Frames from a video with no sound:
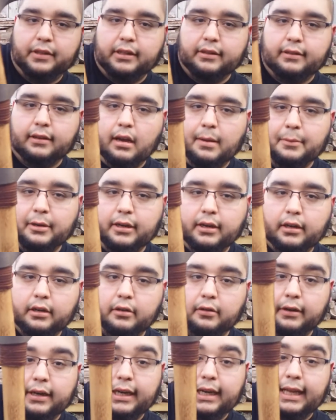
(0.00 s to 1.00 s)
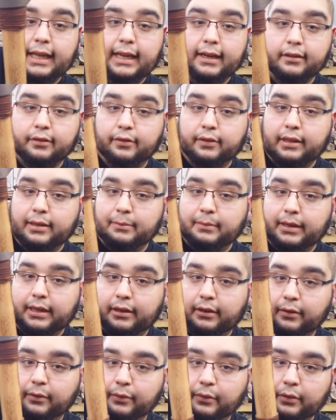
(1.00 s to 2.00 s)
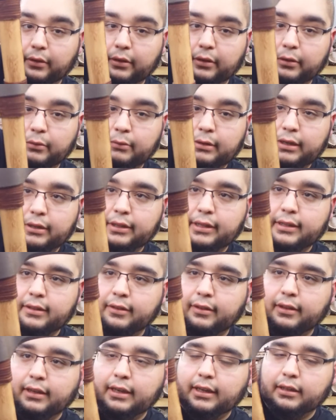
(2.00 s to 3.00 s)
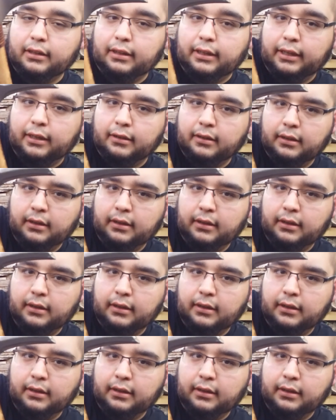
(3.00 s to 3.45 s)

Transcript: tomahawk or any axe for that matter for a good while that's not like